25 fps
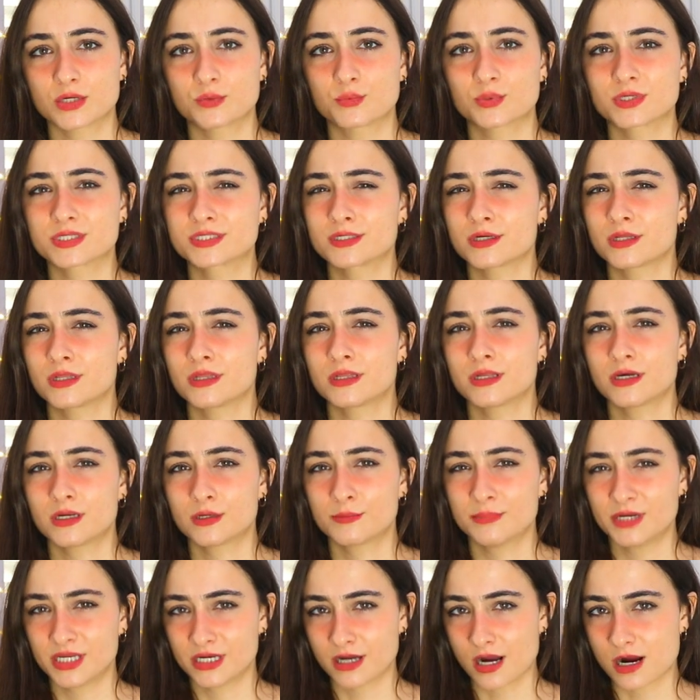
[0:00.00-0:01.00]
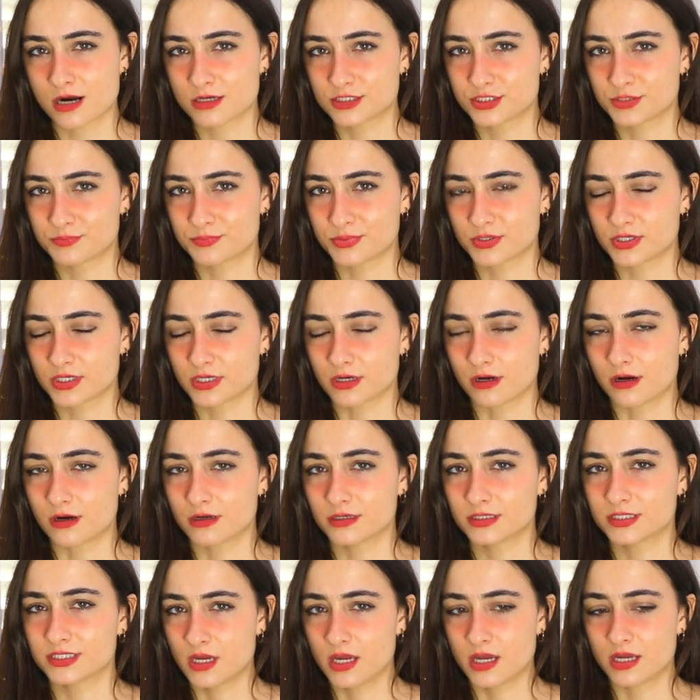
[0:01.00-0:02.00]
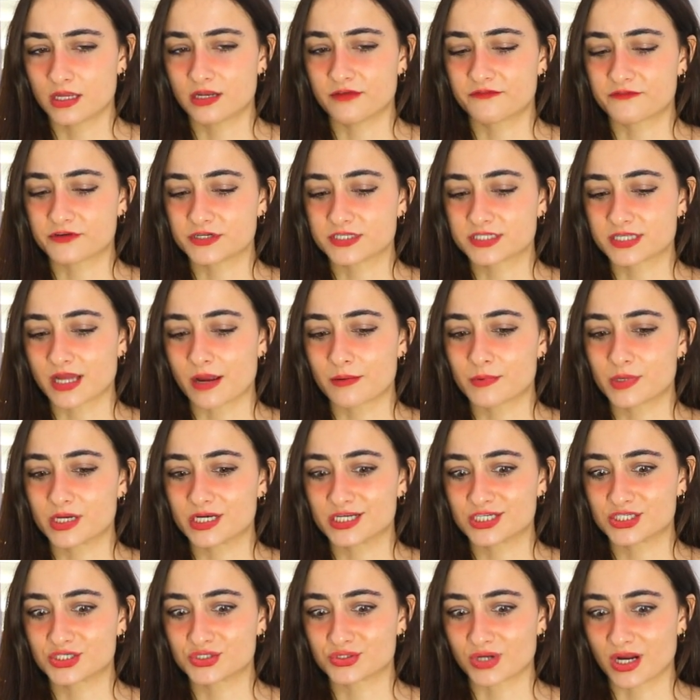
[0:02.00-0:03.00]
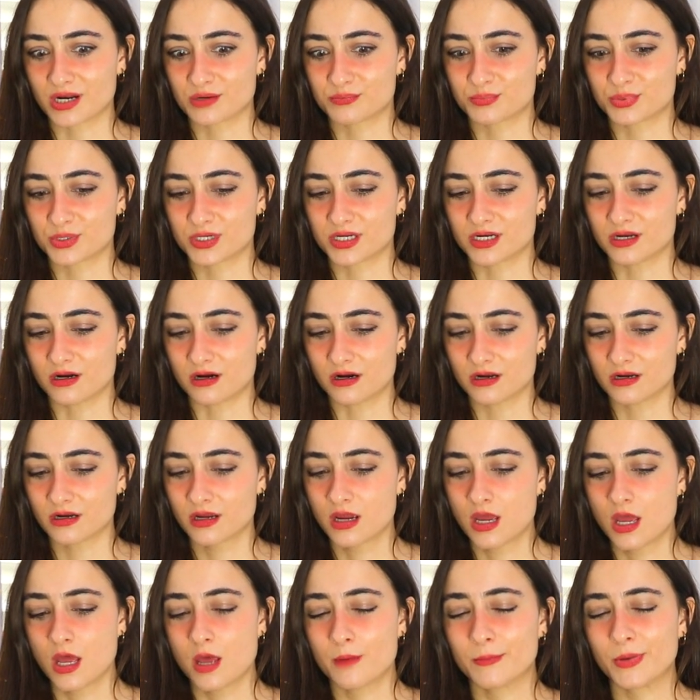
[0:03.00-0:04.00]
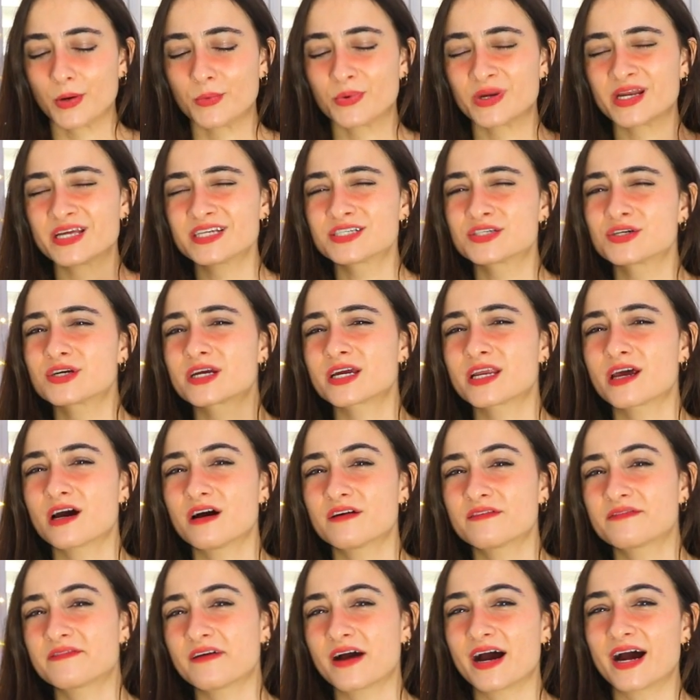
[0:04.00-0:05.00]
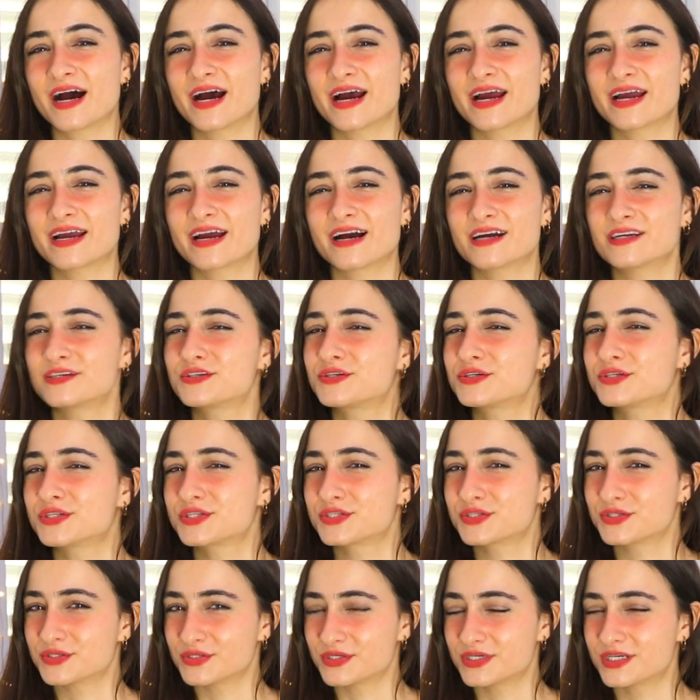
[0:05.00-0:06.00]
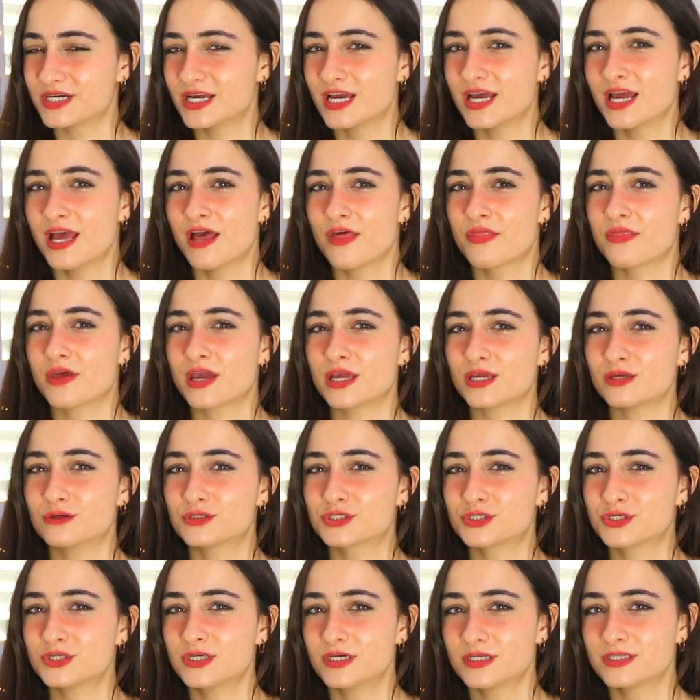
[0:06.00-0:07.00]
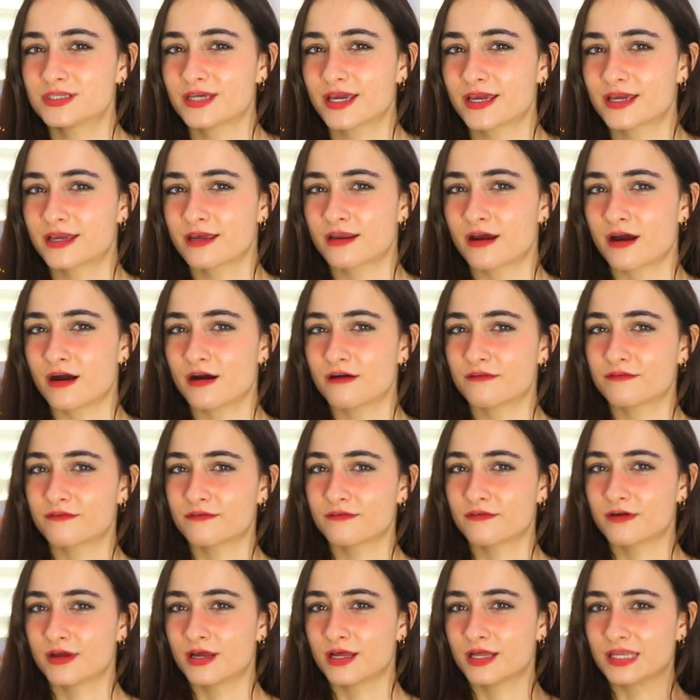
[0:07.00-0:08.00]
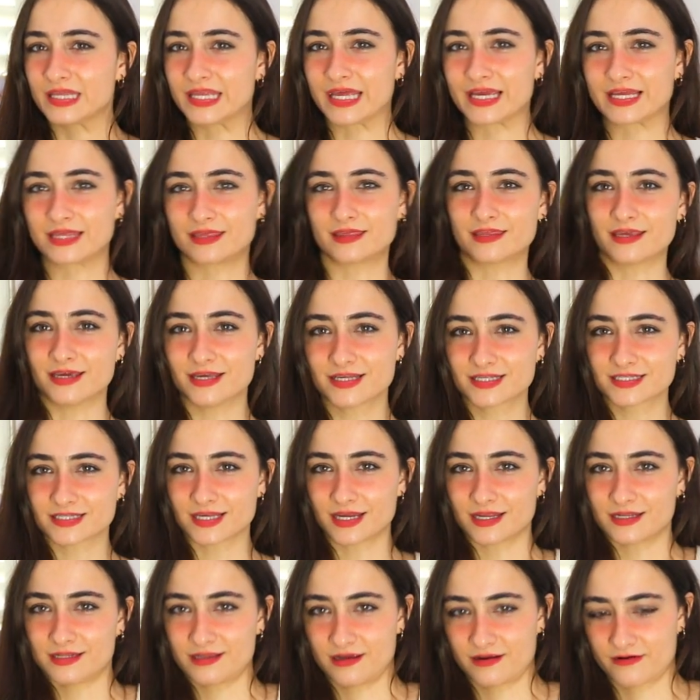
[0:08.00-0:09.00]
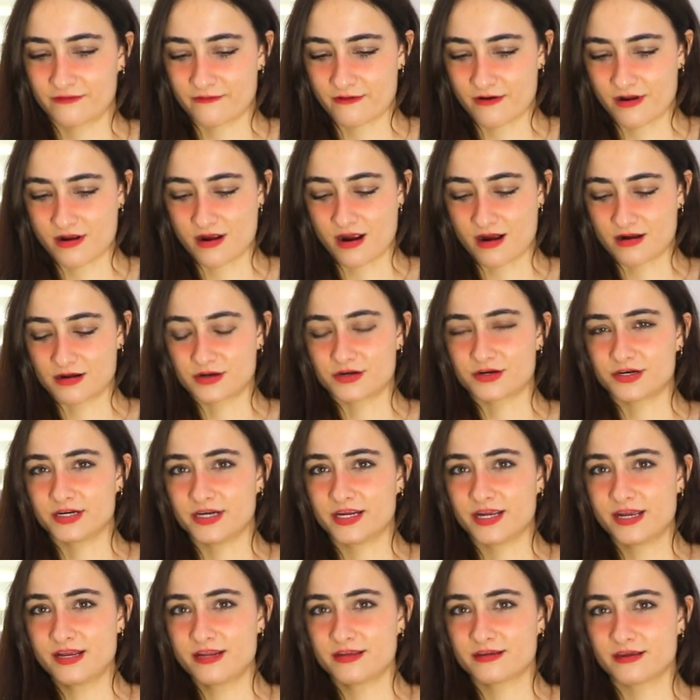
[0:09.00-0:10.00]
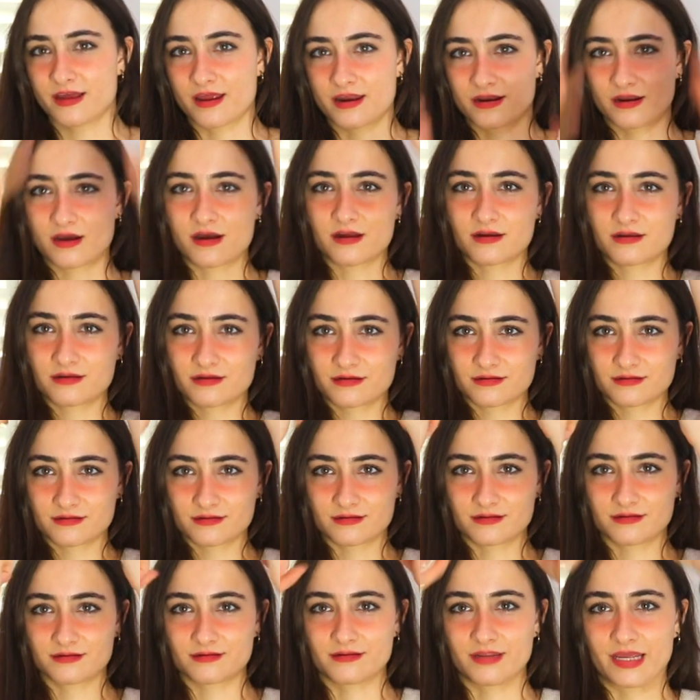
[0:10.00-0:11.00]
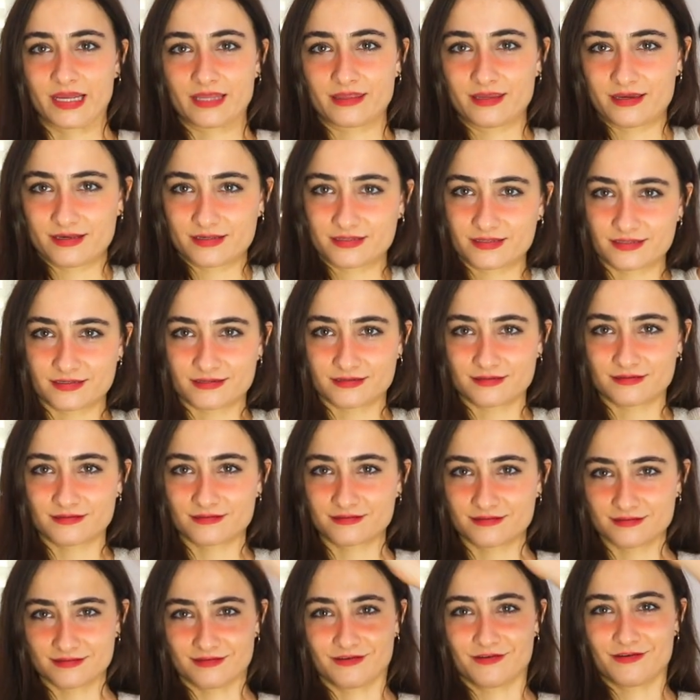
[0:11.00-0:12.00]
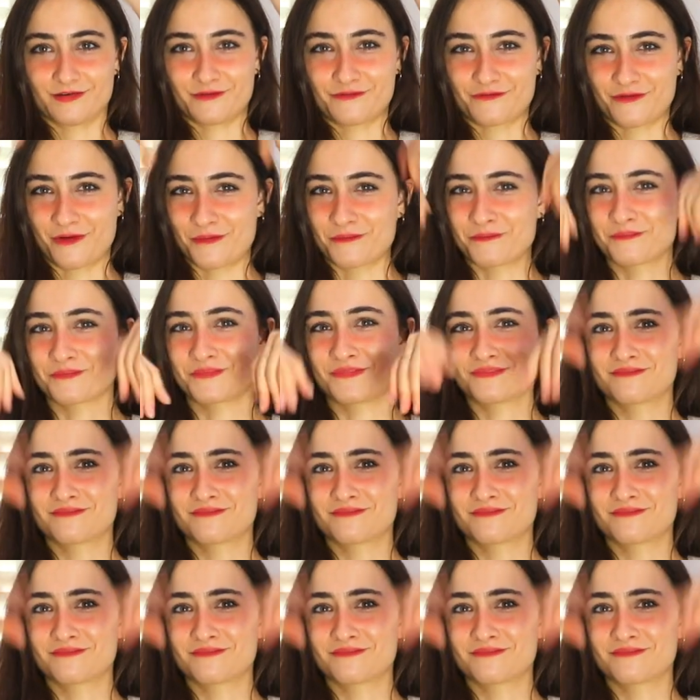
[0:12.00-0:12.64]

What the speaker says: It was a little bit hard to put it on in the first time that I tried to put it on. But when I took it off, I understood that you should take it off like this and then underneath and not like this from